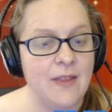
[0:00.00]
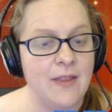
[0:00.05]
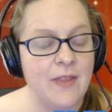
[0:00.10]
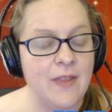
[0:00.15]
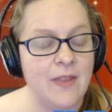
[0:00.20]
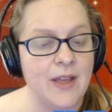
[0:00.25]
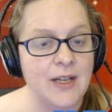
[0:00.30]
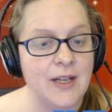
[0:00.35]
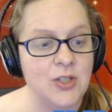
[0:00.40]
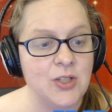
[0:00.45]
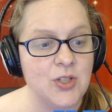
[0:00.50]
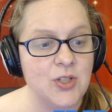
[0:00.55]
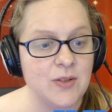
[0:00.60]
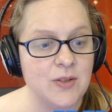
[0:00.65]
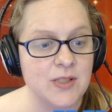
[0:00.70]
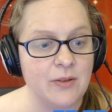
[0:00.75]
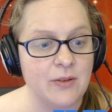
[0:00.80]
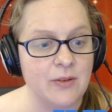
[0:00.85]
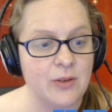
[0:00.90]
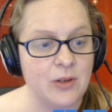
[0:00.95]
and then it
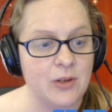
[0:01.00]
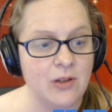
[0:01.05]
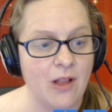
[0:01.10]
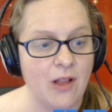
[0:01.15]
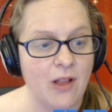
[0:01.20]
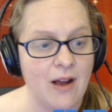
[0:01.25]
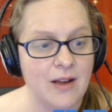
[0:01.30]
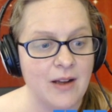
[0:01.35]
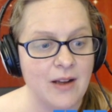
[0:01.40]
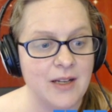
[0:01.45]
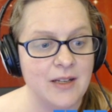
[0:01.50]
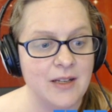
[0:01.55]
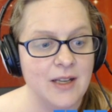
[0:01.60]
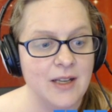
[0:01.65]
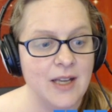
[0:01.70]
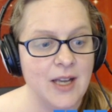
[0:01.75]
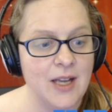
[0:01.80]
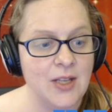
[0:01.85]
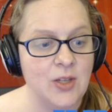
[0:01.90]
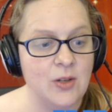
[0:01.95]
shows a little clock,
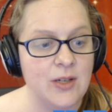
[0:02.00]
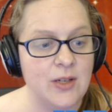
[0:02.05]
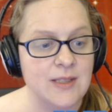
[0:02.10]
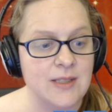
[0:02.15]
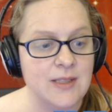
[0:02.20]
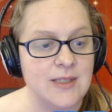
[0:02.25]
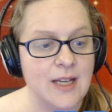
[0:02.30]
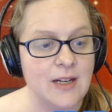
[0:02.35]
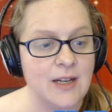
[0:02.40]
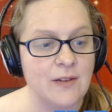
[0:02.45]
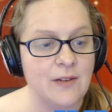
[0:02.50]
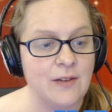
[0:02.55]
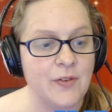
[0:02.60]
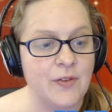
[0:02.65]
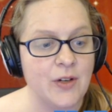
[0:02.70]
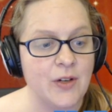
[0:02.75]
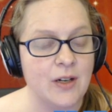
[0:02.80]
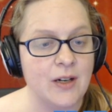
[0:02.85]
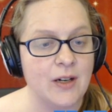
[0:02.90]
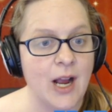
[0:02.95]
and you can set it
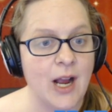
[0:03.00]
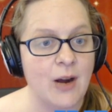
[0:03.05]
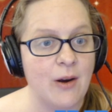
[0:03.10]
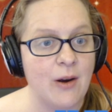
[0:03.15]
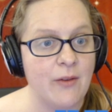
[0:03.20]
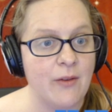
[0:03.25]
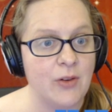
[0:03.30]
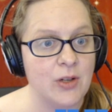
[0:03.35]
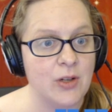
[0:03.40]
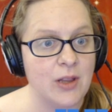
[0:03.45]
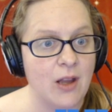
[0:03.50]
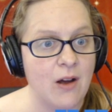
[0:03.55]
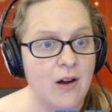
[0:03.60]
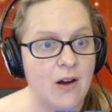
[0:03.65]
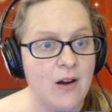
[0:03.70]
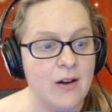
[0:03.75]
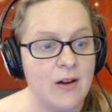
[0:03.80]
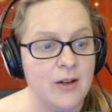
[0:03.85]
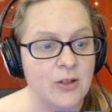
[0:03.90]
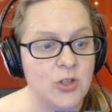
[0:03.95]
for however
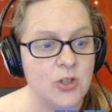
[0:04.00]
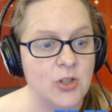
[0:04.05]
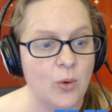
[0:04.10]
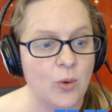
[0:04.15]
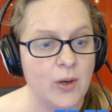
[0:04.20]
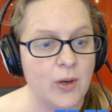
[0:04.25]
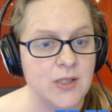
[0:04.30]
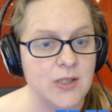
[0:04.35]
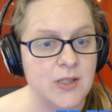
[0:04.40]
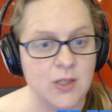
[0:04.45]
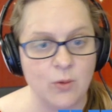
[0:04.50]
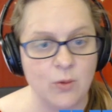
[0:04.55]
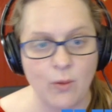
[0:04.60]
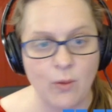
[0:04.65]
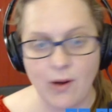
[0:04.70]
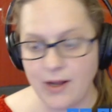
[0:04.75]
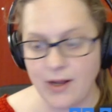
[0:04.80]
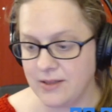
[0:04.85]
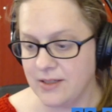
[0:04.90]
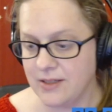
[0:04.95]
long or short as
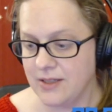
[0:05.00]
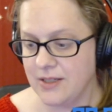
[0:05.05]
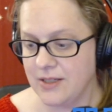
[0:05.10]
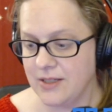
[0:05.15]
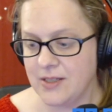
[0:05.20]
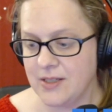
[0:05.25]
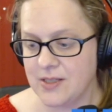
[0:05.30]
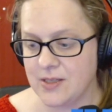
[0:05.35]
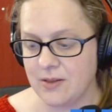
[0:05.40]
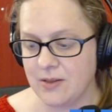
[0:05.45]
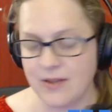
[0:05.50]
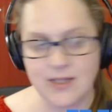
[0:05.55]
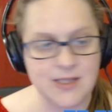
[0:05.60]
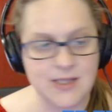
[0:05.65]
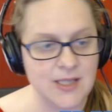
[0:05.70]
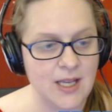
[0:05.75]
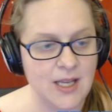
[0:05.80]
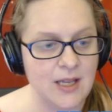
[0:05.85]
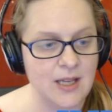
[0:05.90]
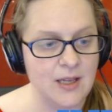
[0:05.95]
you want. So
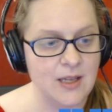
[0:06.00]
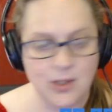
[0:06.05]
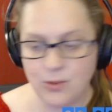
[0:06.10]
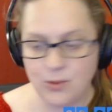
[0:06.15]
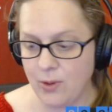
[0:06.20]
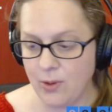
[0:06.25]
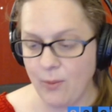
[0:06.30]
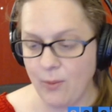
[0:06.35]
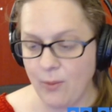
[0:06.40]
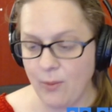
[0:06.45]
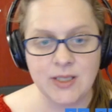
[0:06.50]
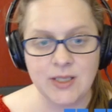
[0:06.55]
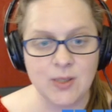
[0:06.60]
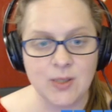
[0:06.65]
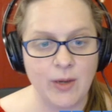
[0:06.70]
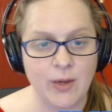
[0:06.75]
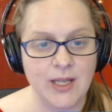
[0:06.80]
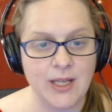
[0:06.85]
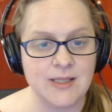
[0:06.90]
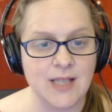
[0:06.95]
let's say we
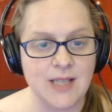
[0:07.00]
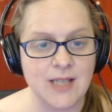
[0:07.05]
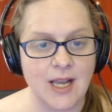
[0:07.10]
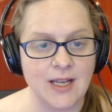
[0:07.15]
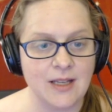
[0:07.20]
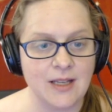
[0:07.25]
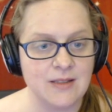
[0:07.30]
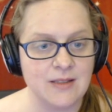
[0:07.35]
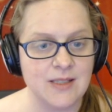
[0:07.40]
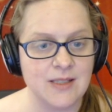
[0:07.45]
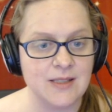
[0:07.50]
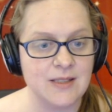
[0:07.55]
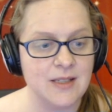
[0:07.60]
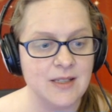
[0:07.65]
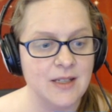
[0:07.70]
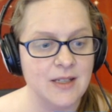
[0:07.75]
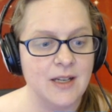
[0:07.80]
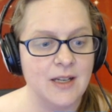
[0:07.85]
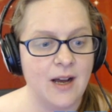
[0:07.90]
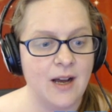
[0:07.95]
want 20
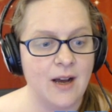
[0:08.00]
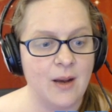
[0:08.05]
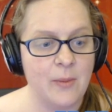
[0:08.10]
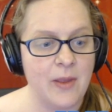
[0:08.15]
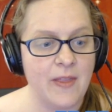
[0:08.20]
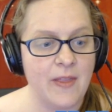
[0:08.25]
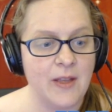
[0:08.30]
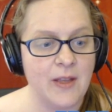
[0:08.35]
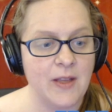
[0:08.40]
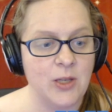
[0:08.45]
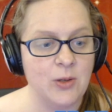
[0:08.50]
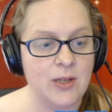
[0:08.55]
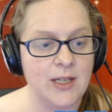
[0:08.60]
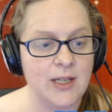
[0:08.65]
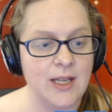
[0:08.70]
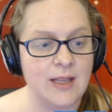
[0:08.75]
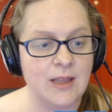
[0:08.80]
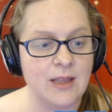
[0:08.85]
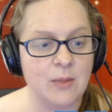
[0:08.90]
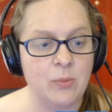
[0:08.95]
seconds. Um, and then you
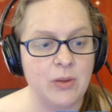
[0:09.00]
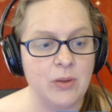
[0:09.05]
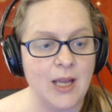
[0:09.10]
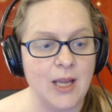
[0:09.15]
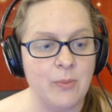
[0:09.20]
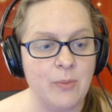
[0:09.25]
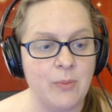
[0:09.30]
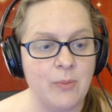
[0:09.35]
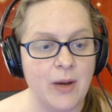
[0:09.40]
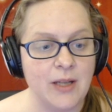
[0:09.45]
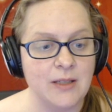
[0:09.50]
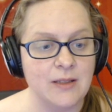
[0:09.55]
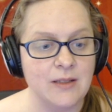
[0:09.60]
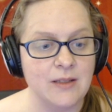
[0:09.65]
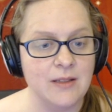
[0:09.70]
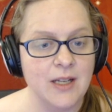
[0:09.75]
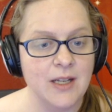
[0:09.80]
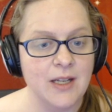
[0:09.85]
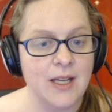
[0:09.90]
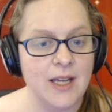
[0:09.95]
can hit the play
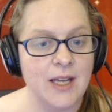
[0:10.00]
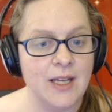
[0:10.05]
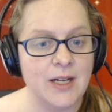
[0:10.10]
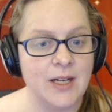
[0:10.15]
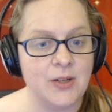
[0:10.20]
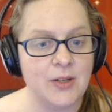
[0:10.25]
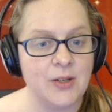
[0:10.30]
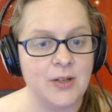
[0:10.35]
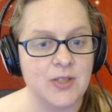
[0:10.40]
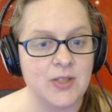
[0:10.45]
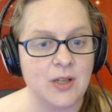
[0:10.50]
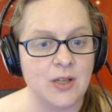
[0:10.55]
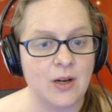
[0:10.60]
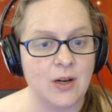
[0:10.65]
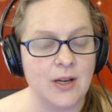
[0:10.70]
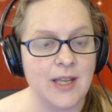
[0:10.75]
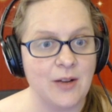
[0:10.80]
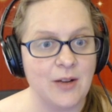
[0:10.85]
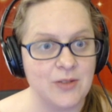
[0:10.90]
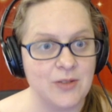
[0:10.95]
button and it'll
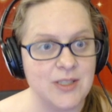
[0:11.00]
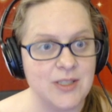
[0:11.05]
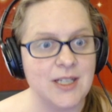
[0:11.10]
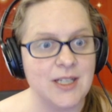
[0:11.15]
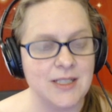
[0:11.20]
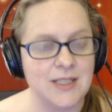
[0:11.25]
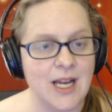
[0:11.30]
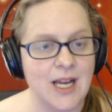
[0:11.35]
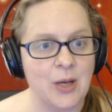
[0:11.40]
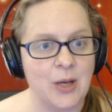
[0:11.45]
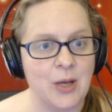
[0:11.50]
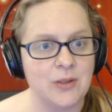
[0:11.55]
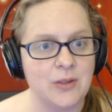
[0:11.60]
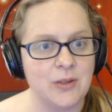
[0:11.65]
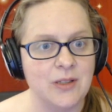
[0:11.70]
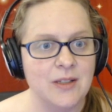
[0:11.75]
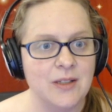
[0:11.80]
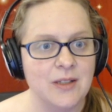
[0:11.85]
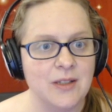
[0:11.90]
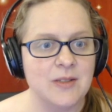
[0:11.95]
start counting
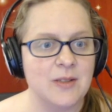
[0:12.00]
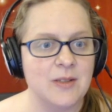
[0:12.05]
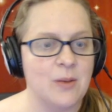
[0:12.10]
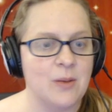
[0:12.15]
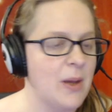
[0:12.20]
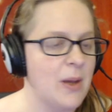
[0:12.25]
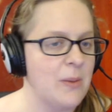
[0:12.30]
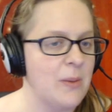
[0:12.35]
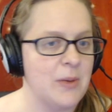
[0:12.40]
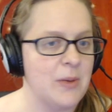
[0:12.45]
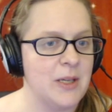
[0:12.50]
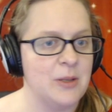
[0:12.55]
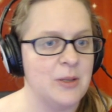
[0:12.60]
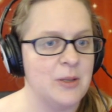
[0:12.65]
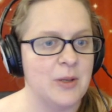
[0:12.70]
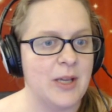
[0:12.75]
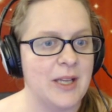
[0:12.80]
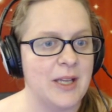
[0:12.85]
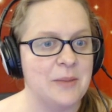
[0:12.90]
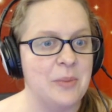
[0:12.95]
down. So maybe
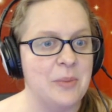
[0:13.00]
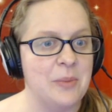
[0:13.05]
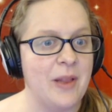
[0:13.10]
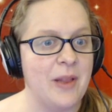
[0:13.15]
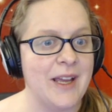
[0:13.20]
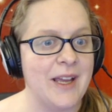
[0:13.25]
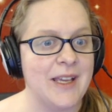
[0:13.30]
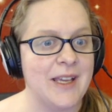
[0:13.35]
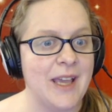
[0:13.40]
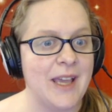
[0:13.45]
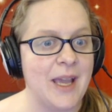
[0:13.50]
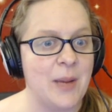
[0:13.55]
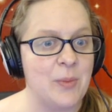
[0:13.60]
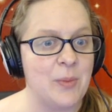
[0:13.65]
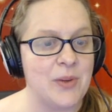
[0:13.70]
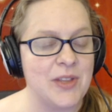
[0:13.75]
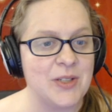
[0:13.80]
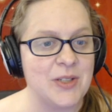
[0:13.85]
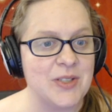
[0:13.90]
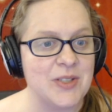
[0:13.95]
you can play a
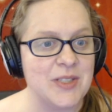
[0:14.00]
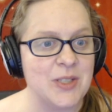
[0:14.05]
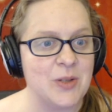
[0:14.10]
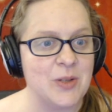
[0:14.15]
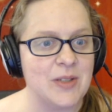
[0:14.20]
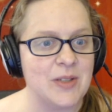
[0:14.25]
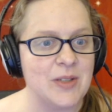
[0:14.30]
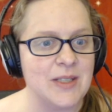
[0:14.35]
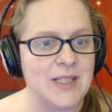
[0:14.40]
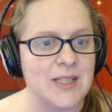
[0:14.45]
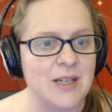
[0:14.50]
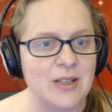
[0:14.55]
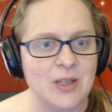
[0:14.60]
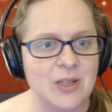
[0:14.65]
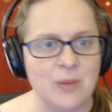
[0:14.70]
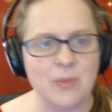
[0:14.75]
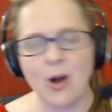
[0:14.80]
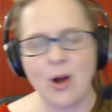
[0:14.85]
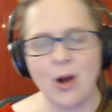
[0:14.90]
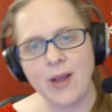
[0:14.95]
game with your student and
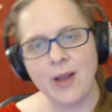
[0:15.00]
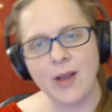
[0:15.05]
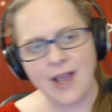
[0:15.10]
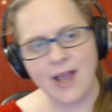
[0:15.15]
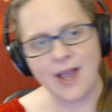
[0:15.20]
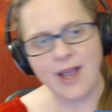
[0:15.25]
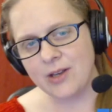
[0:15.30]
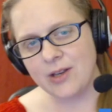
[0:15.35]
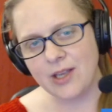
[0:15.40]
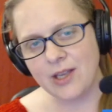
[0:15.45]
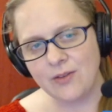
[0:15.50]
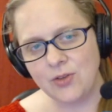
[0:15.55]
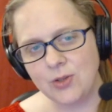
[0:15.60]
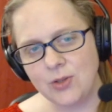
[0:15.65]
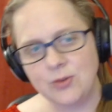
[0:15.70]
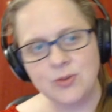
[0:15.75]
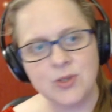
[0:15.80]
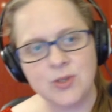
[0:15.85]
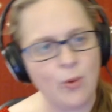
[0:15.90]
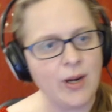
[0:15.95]
tell them, okay, I'll
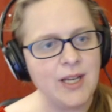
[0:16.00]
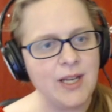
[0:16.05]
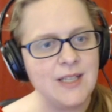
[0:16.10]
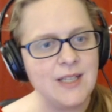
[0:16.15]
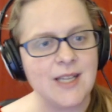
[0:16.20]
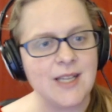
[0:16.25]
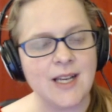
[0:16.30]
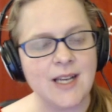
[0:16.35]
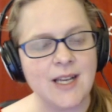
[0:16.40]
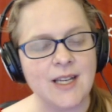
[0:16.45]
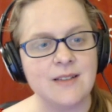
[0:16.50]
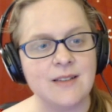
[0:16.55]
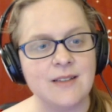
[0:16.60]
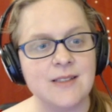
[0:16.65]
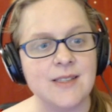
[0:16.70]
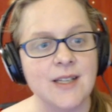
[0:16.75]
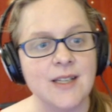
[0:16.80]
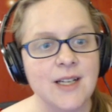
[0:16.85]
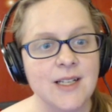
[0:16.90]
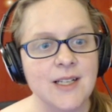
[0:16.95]
give you 20
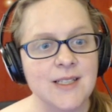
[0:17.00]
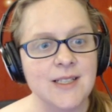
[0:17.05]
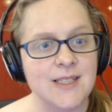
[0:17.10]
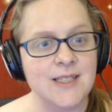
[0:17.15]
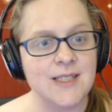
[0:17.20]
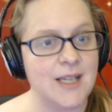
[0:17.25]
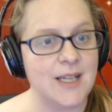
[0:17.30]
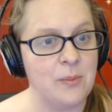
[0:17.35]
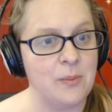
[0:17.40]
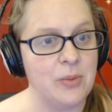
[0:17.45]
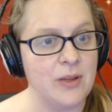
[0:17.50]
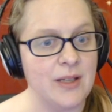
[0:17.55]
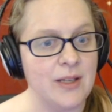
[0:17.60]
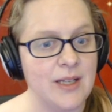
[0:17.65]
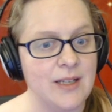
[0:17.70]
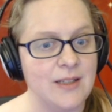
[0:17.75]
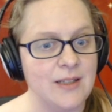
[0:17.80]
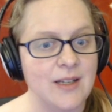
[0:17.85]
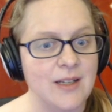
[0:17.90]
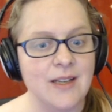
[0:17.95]
seconds to
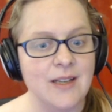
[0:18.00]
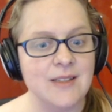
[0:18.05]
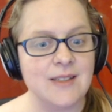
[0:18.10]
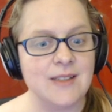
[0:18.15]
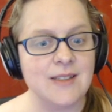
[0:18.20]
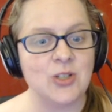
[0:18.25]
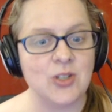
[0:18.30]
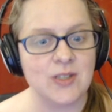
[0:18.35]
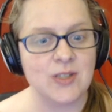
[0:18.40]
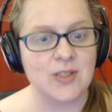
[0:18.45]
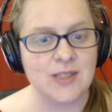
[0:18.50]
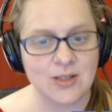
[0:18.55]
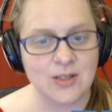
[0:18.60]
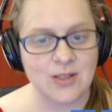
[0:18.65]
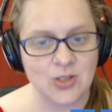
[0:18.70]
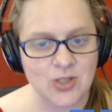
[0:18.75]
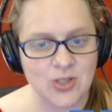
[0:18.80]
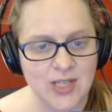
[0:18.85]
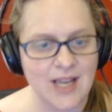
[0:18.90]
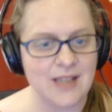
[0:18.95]
complete such and
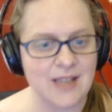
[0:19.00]
such